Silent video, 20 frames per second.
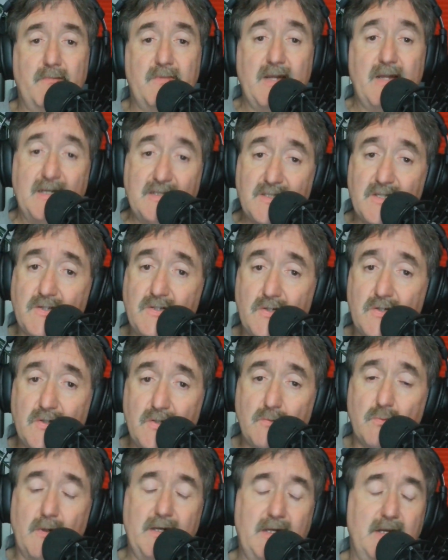That's a
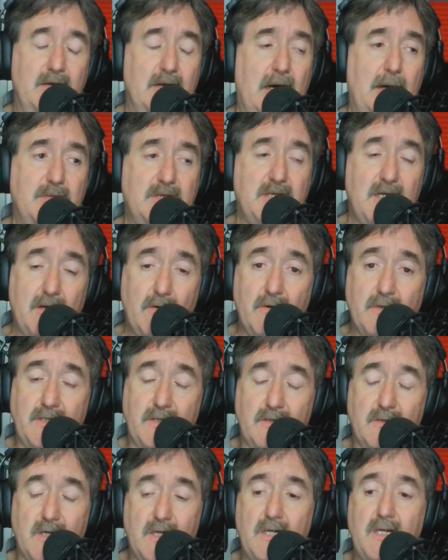good one. And I'm telling
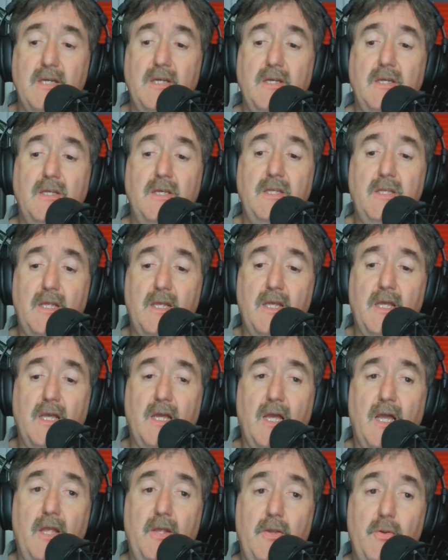you,
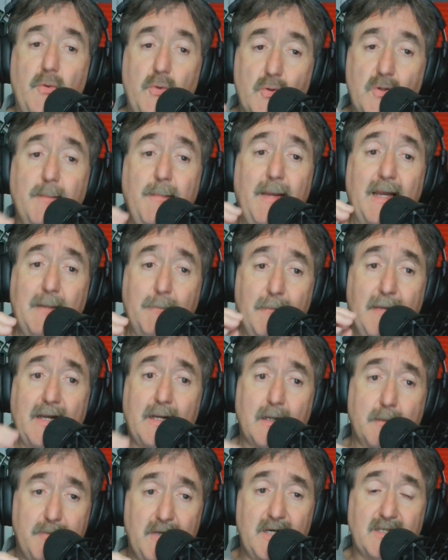you can make
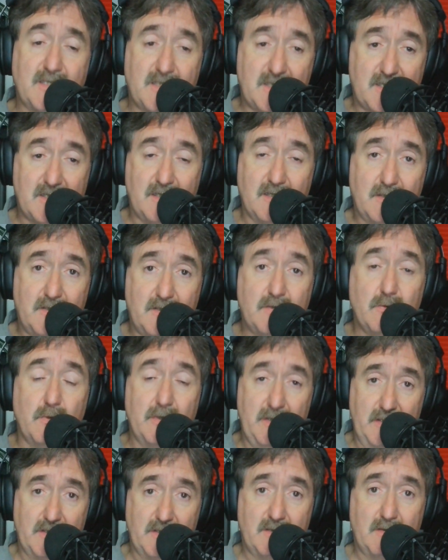mega bucks
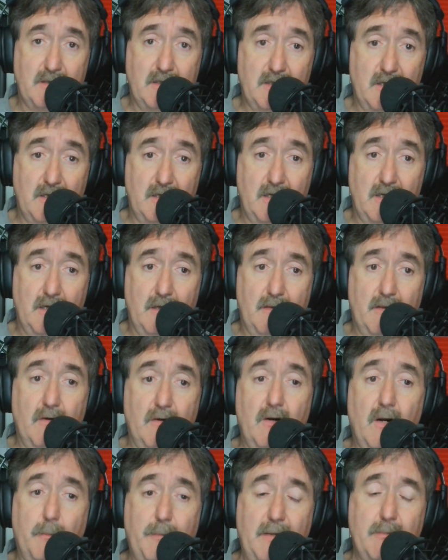doing this.
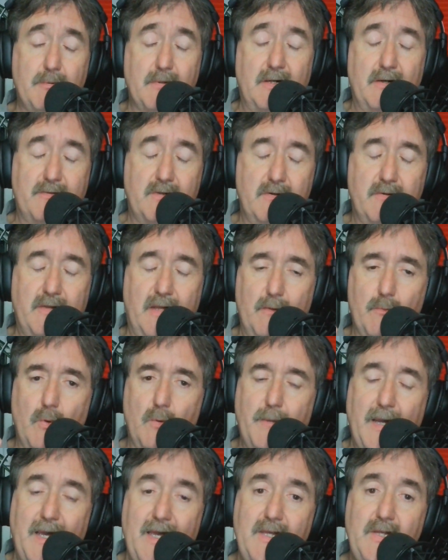There are people out there that
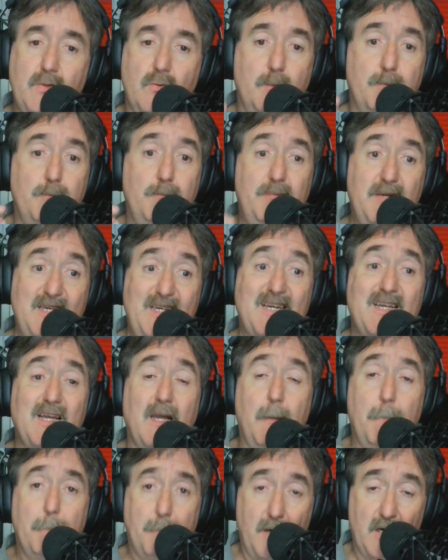will pay you big
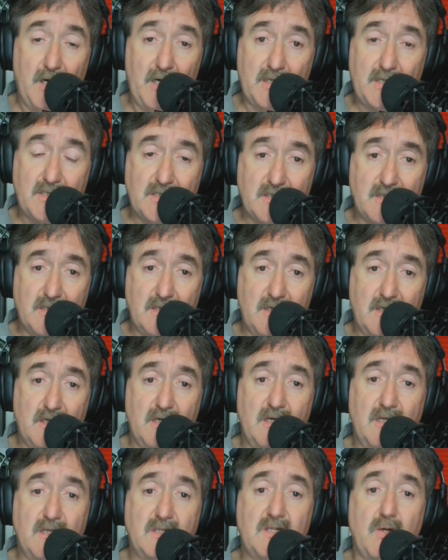bucks
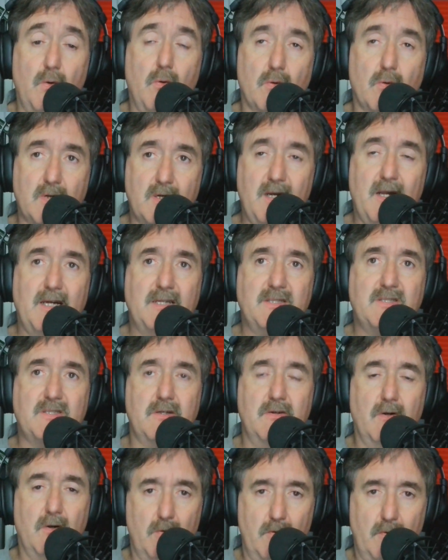to organize
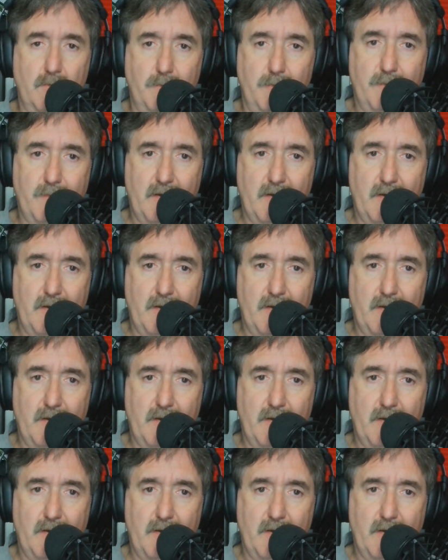their home.